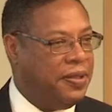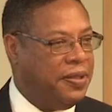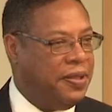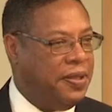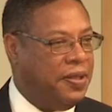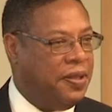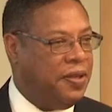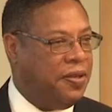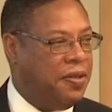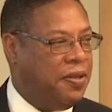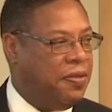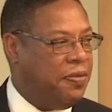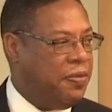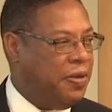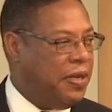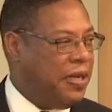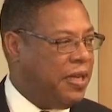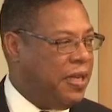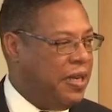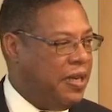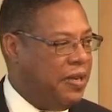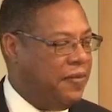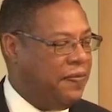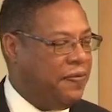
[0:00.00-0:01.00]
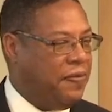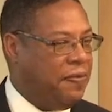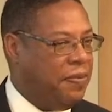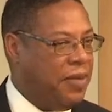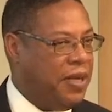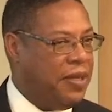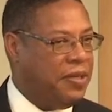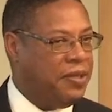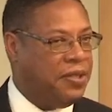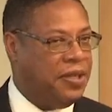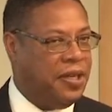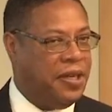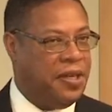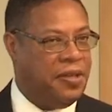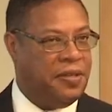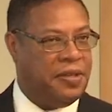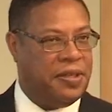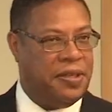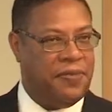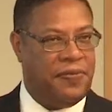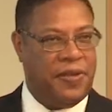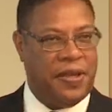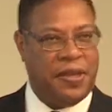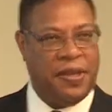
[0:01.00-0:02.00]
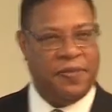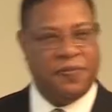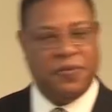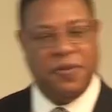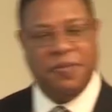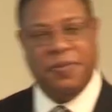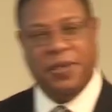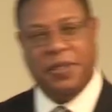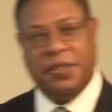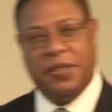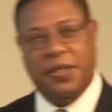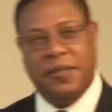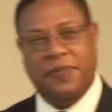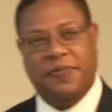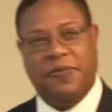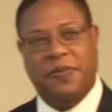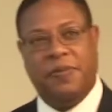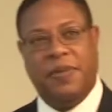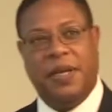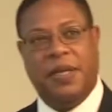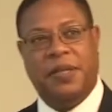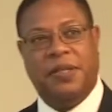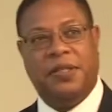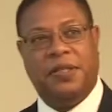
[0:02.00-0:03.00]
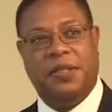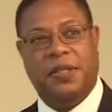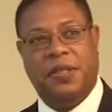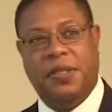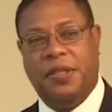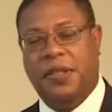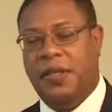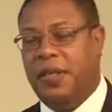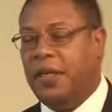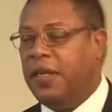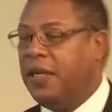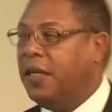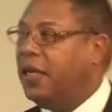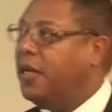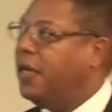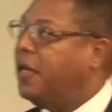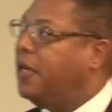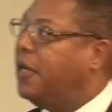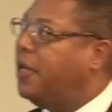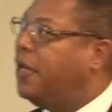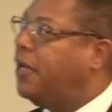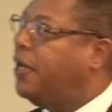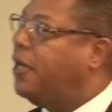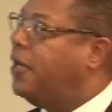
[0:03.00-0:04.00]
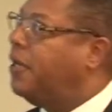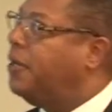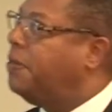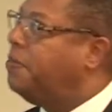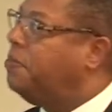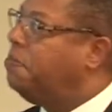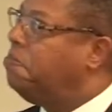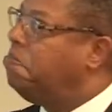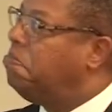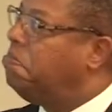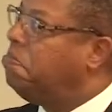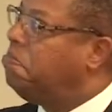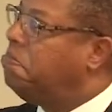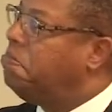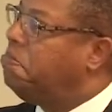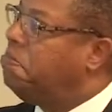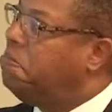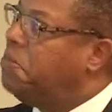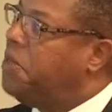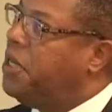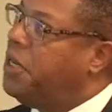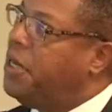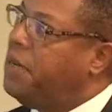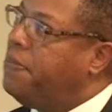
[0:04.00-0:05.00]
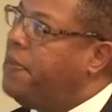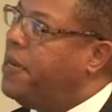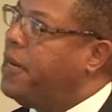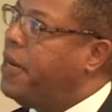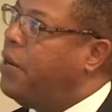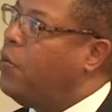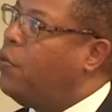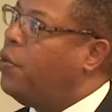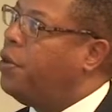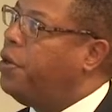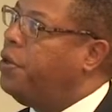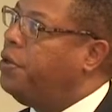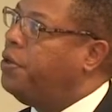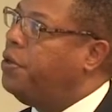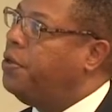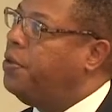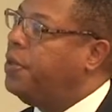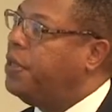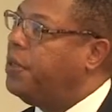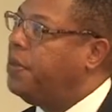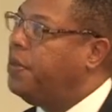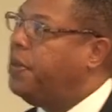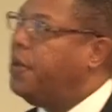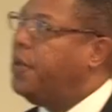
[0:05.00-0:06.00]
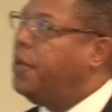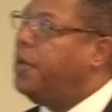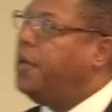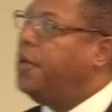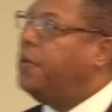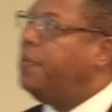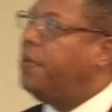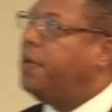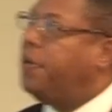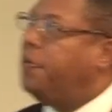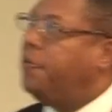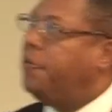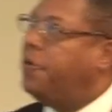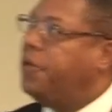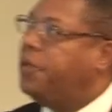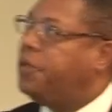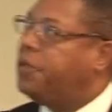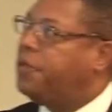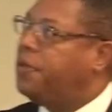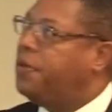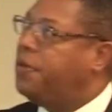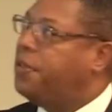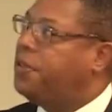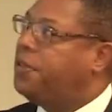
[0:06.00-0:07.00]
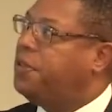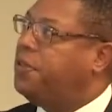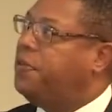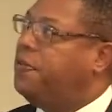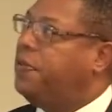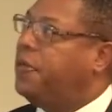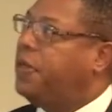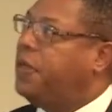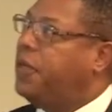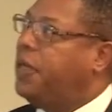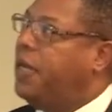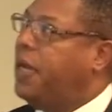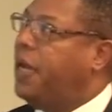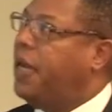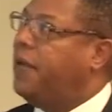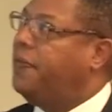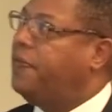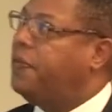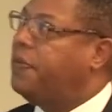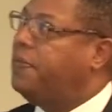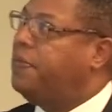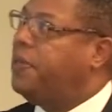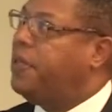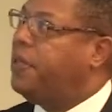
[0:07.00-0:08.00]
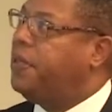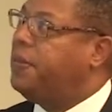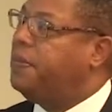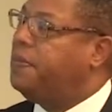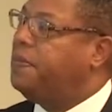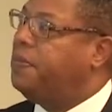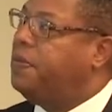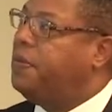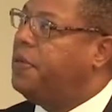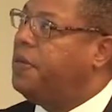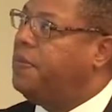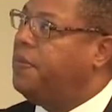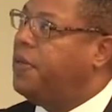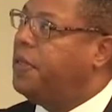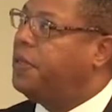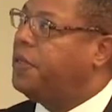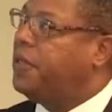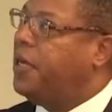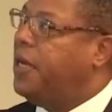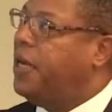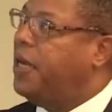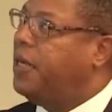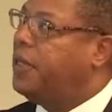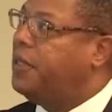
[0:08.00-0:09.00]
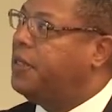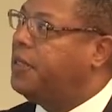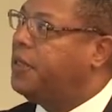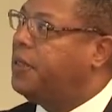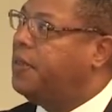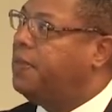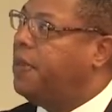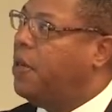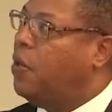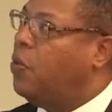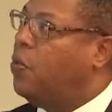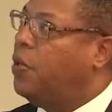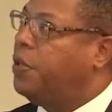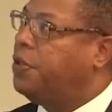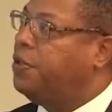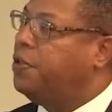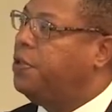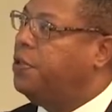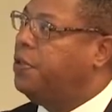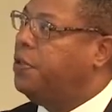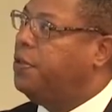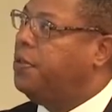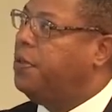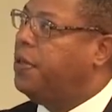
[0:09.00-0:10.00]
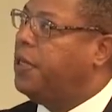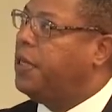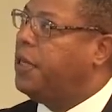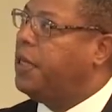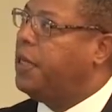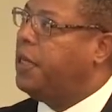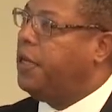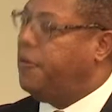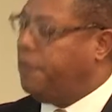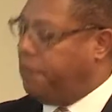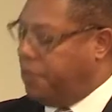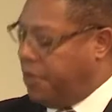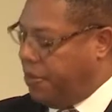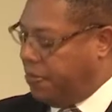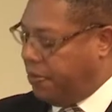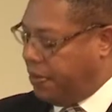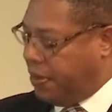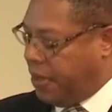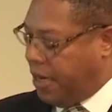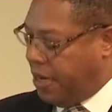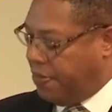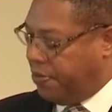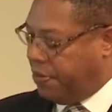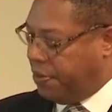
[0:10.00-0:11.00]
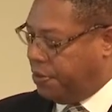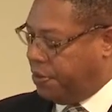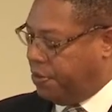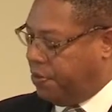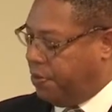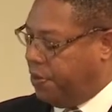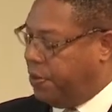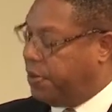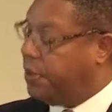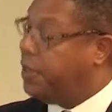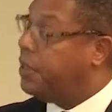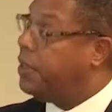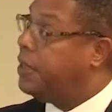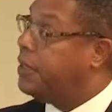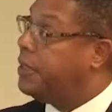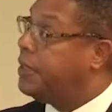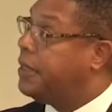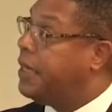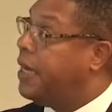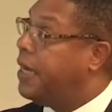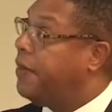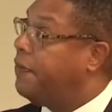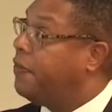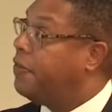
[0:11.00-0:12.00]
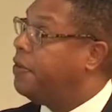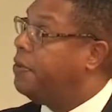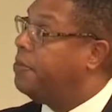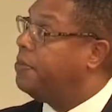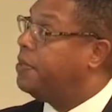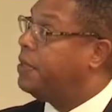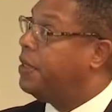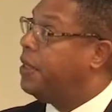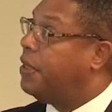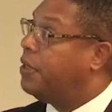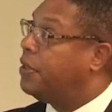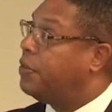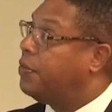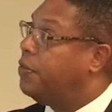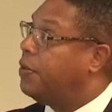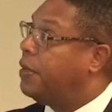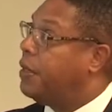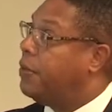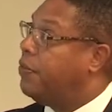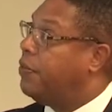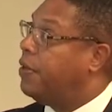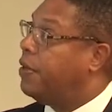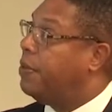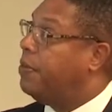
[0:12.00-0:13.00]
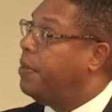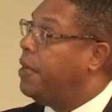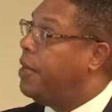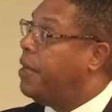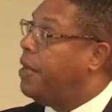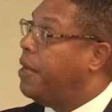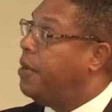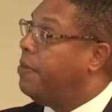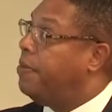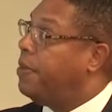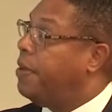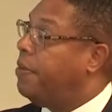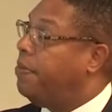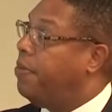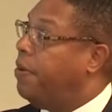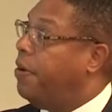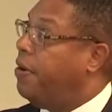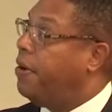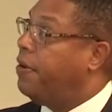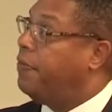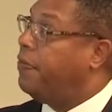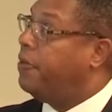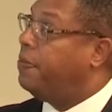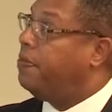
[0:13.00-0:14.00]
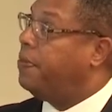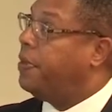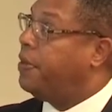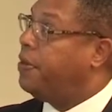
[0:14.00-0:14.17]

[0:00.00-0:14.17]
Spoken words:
You want to get information, and you say, if I give too much information, then they may not want to do it. But in research, you really have to be pretty much honest about what you're doing and give people an opportunity to decide for themselves whether they want to be a part of it.